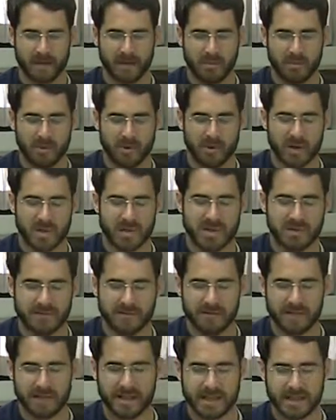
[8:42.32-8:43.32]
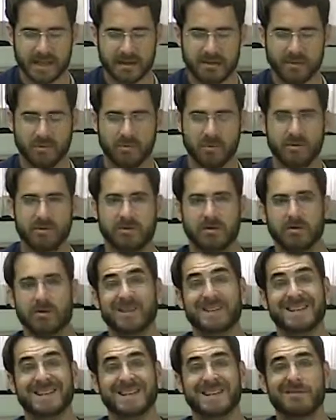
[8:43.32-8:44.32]
Progression V, we throw
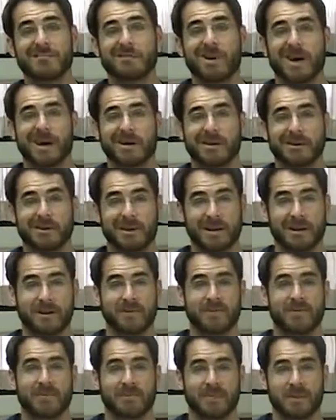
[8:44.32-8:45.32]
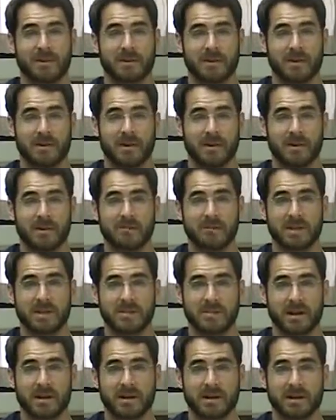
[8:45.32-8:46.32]
in the E minor now. E
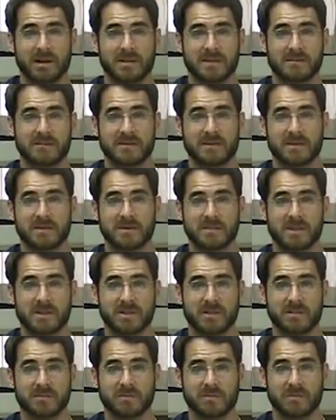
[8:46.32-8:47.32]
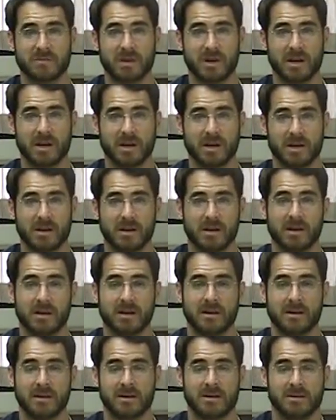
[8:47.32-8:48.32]
minor has a very special
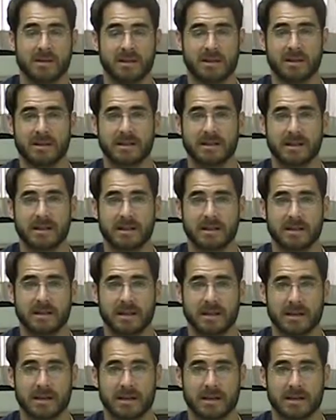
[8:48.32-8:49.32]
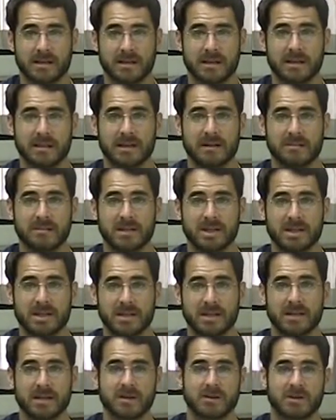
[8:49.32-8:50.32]
thing in the key of
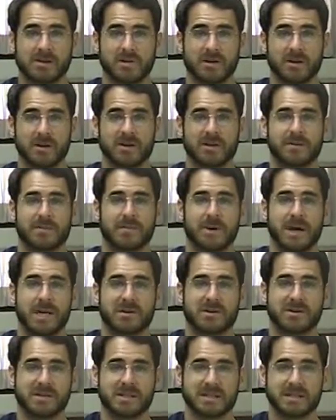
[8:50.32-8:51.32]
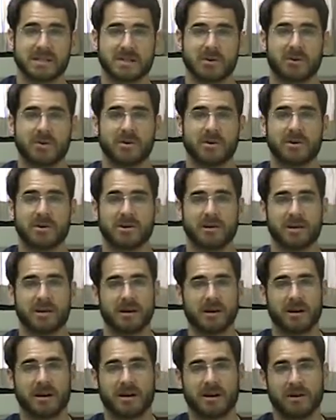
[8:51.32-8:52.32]
G. We call it the minor 6th chord.
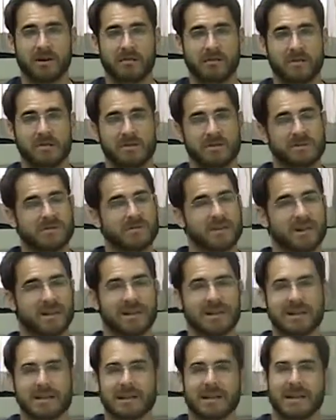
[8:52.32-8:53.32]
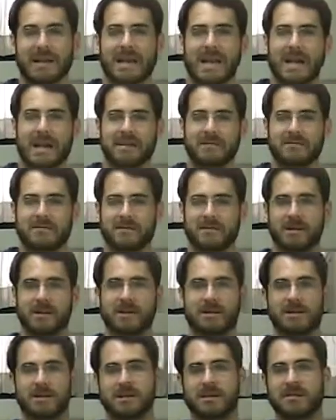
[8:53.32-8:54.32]
You'll find it in a lot of
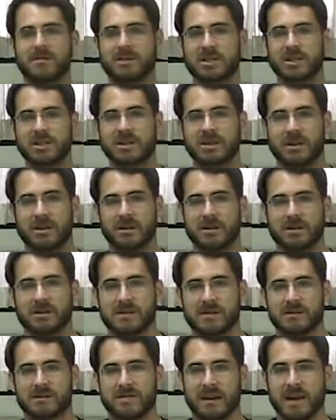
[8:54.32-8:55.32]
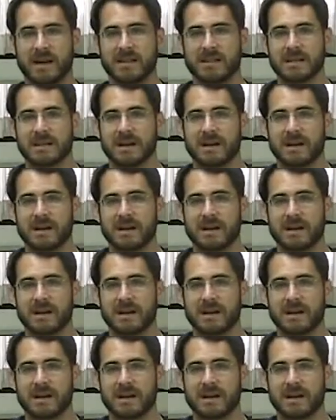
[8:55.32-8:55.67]
key of G songs. In fact,